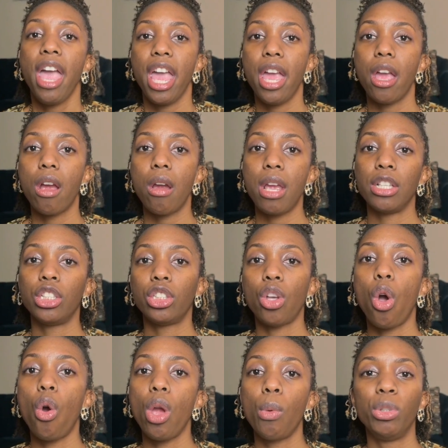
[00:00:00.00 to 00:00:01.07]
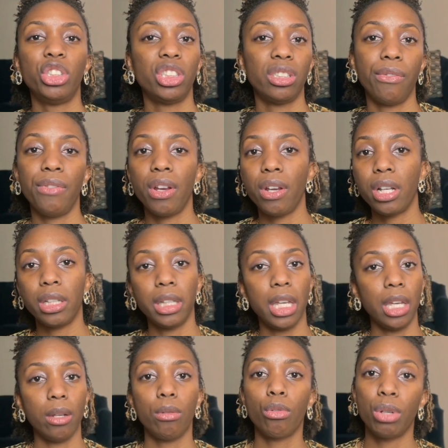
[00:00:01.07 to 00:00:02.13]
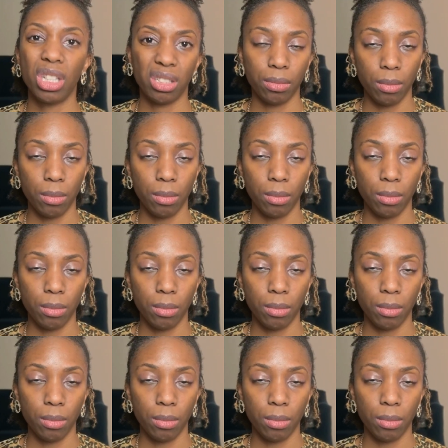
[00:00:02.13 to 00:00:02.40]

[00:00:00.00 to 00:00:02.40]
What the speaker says: hair, and so it was just a very clean, crisp